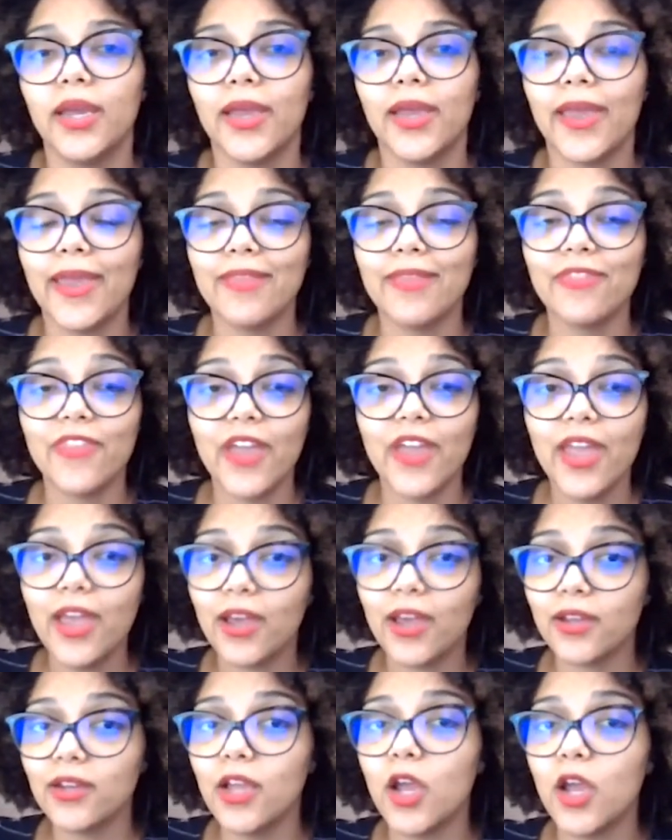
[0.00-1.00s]
And
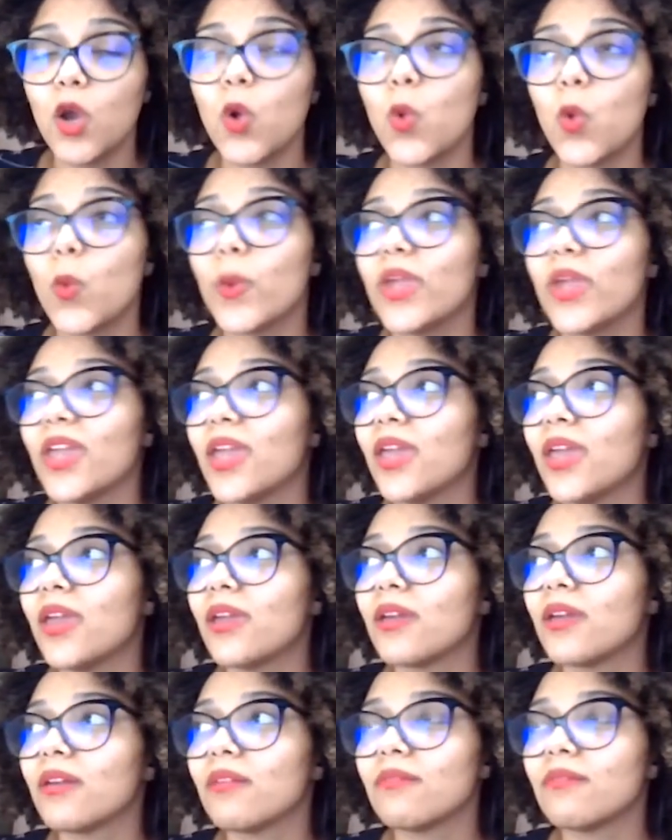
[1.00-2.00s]
then we
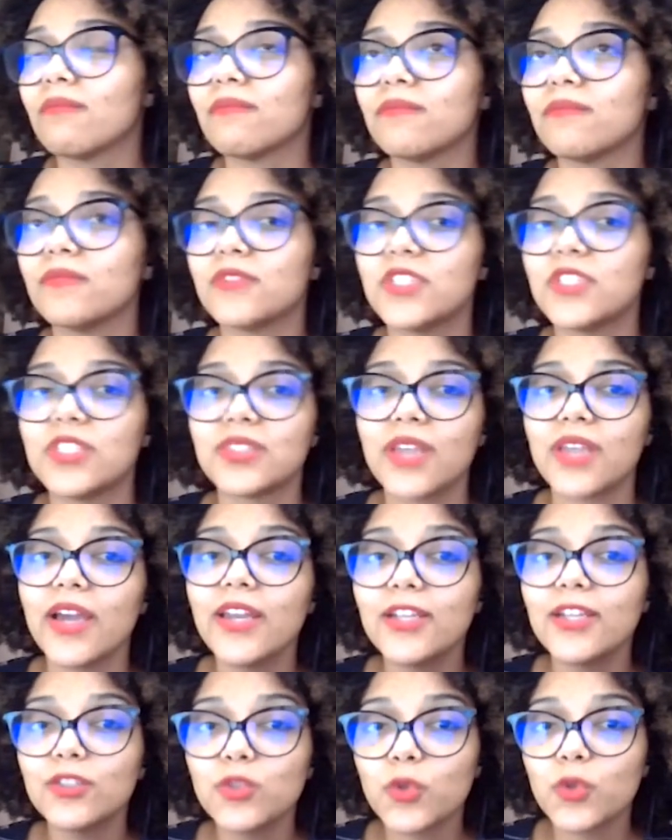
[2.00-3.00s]

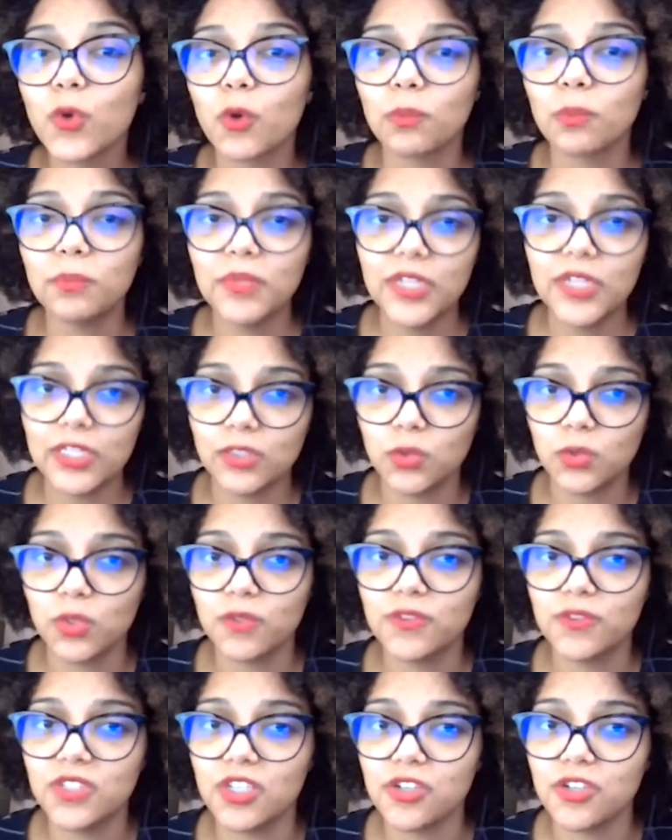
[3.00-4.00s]
decided to compete with
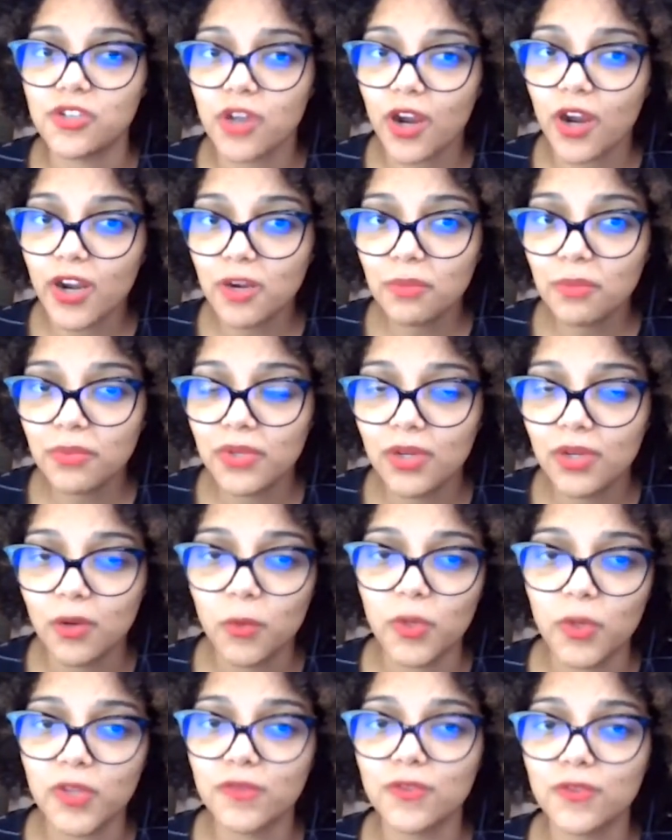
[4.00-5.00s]
C#,
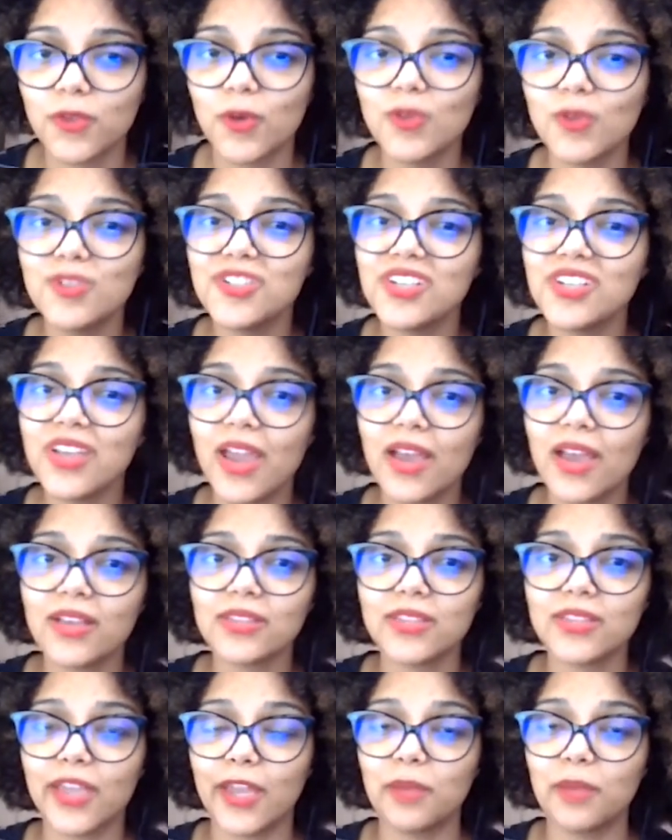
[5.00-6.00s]
with Node.js
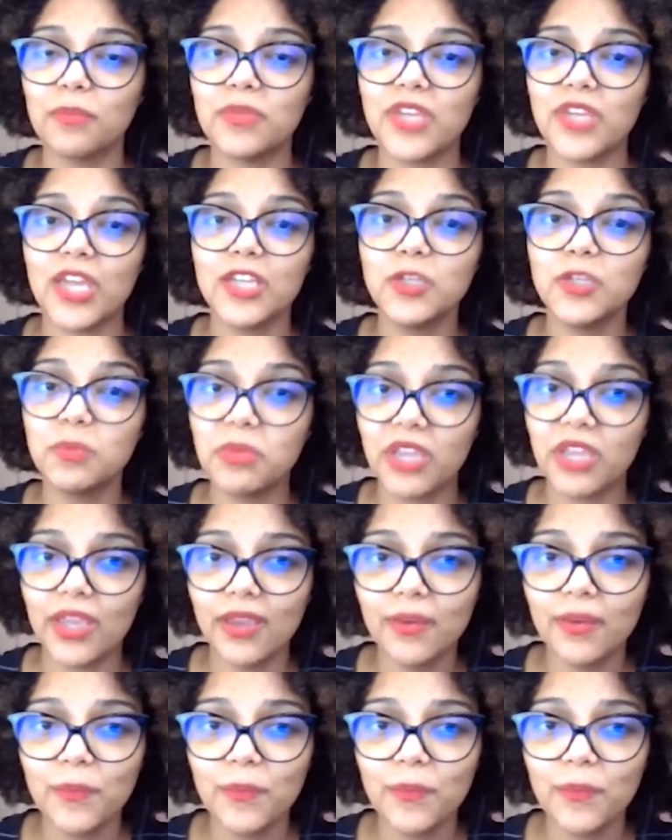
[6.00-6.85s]
and PHP,